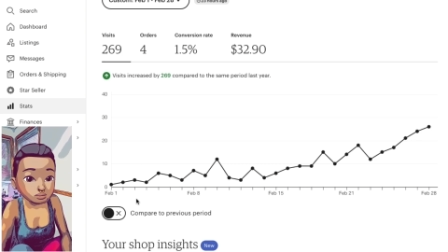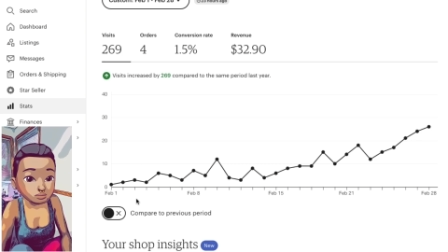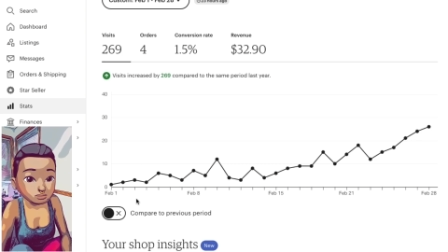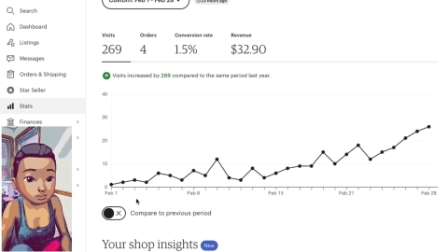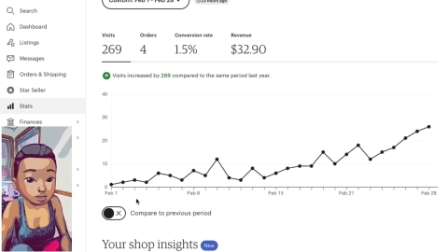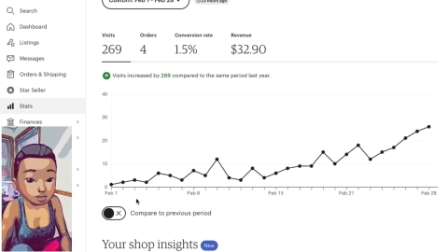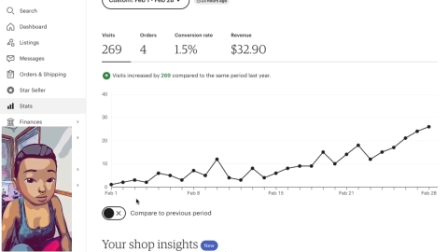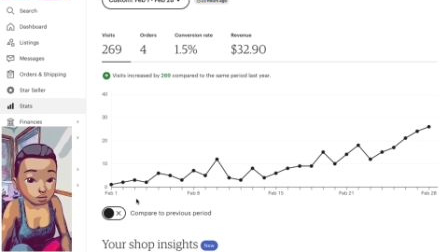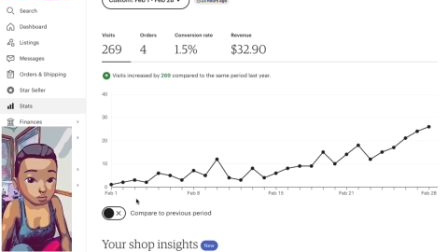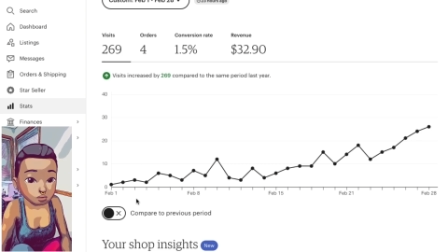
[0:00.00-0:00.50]
of
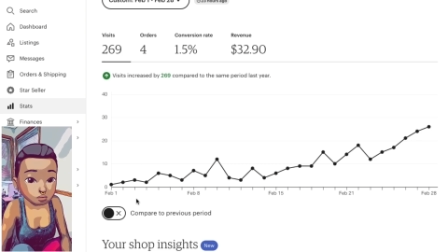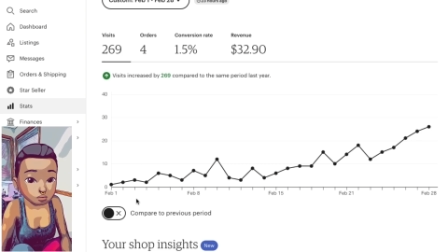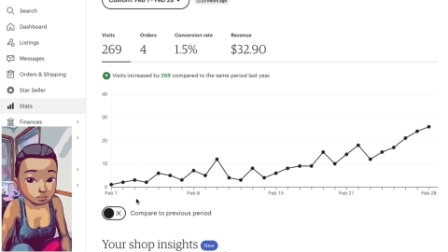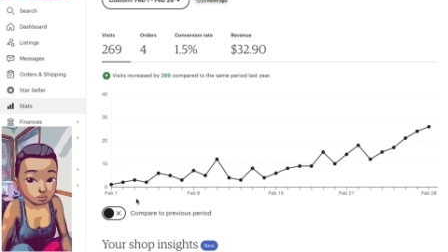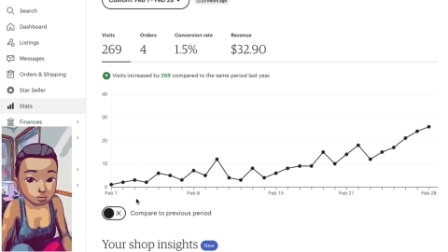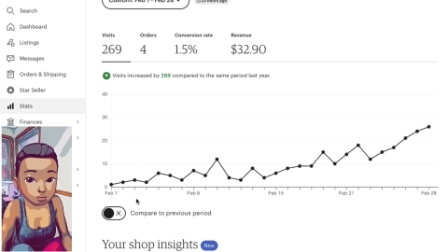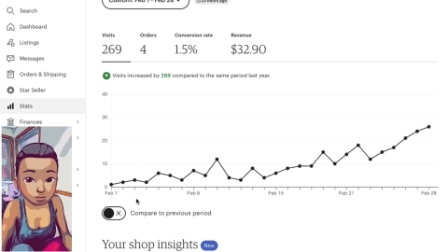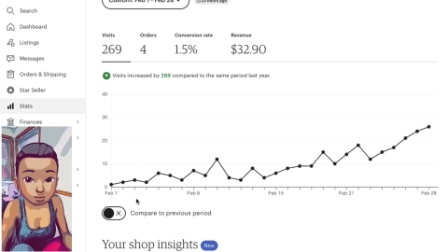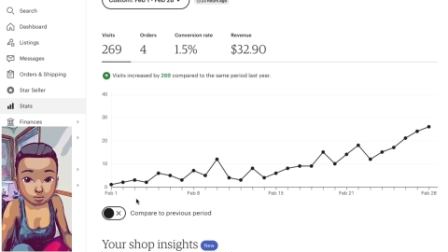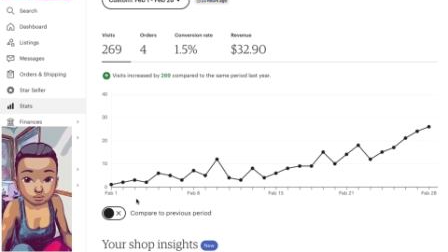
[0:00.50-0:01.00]
videos
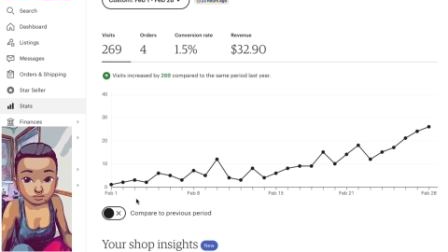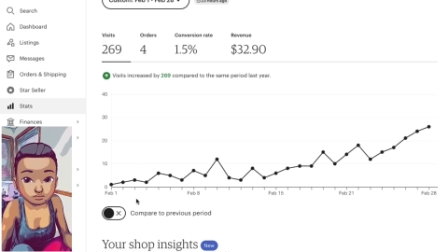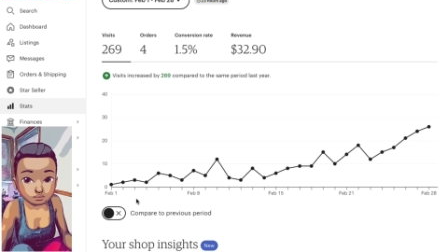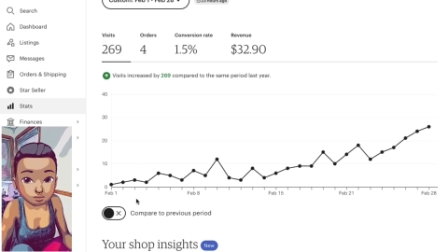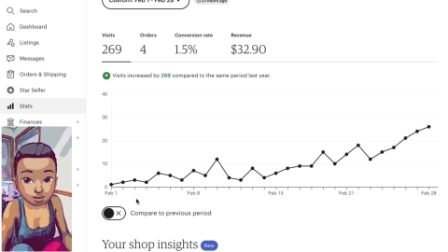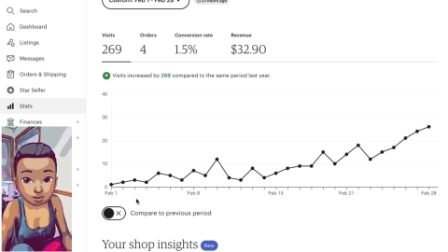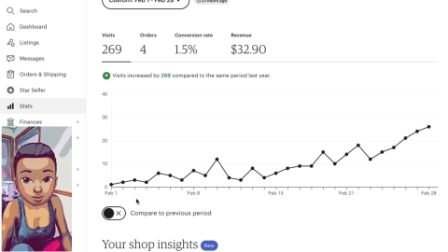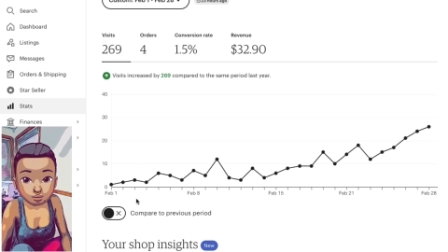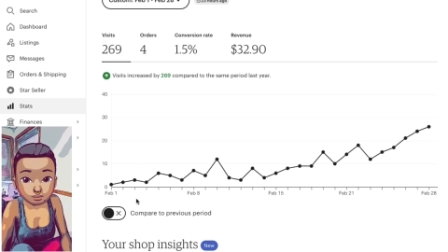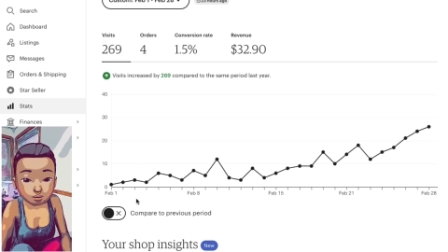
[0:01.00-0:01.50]
or
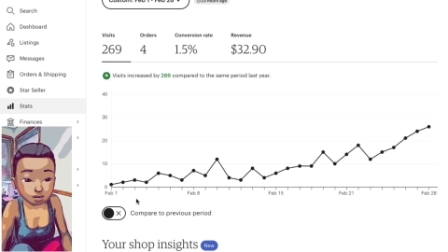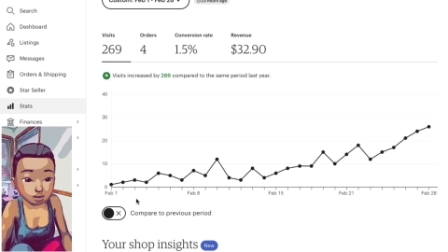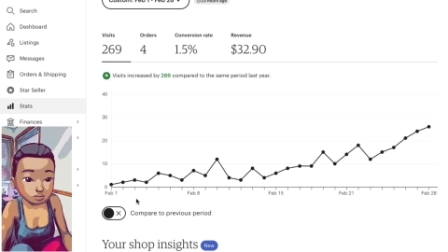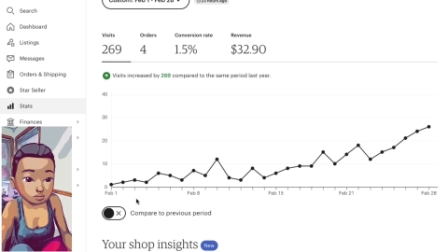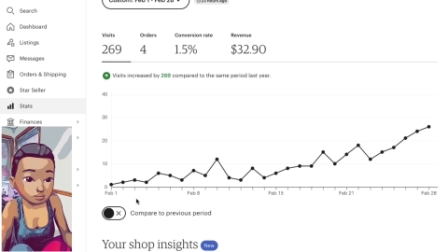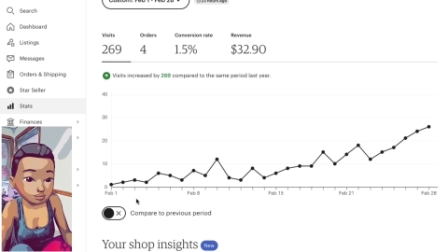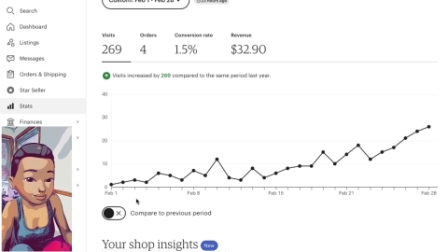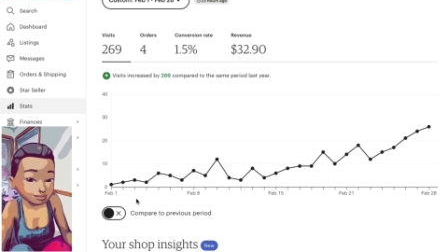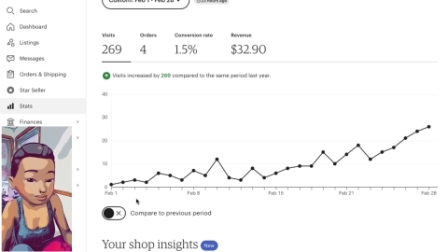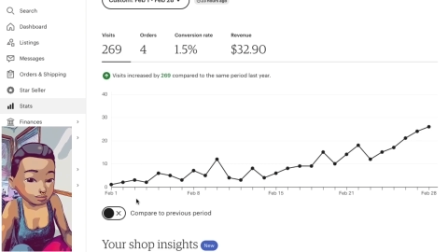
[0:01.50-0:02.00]
making money
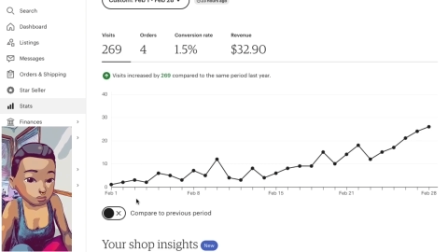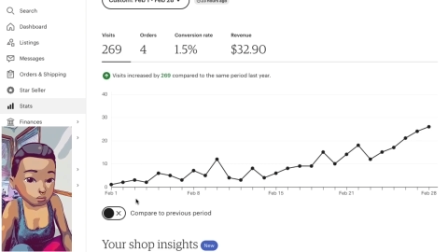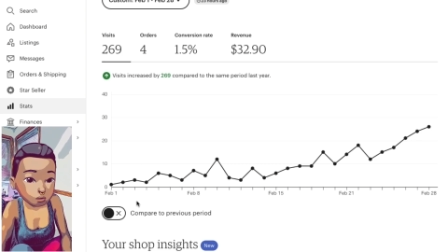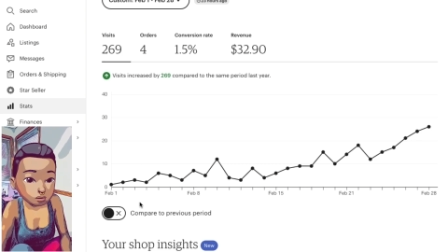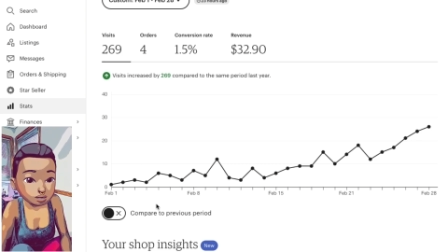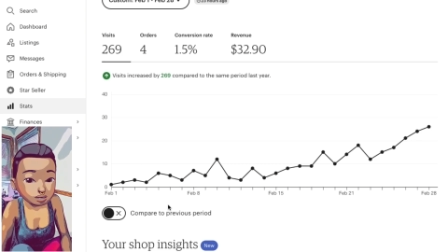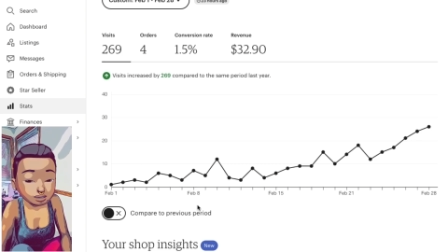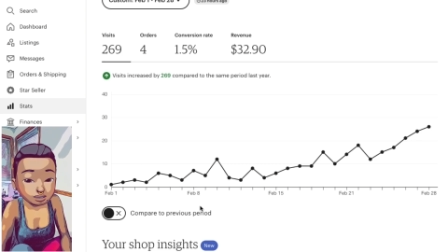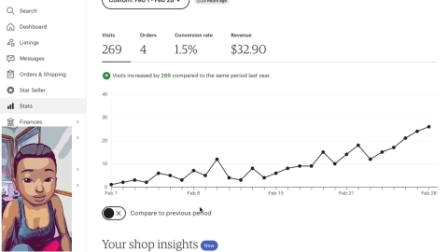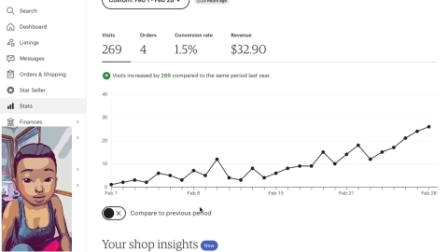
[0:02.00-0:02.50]
or seeing
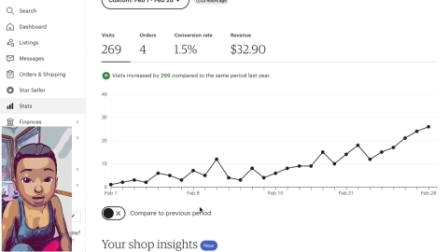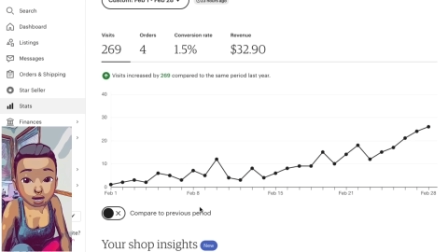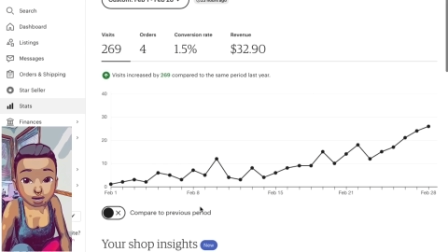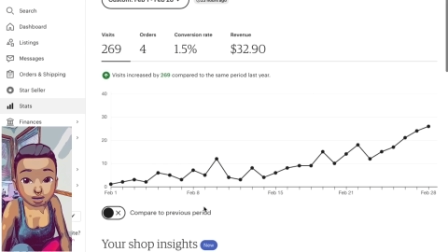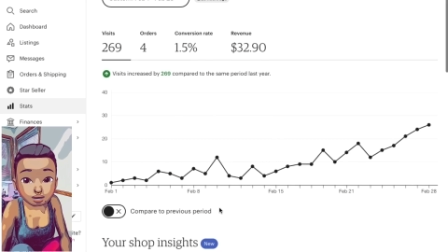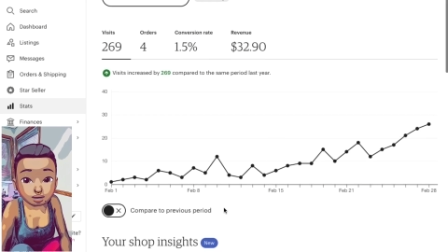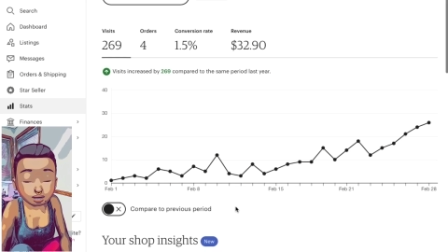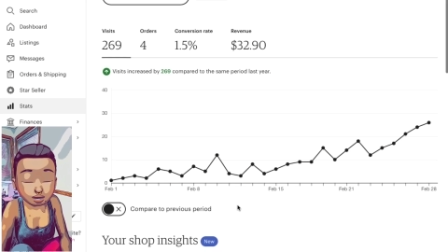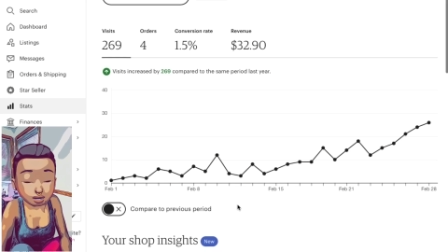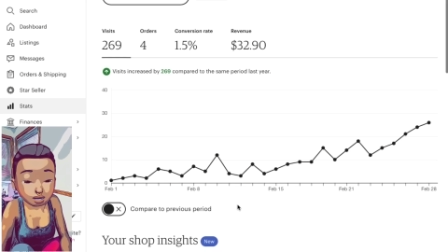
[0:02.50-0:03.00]
what it's like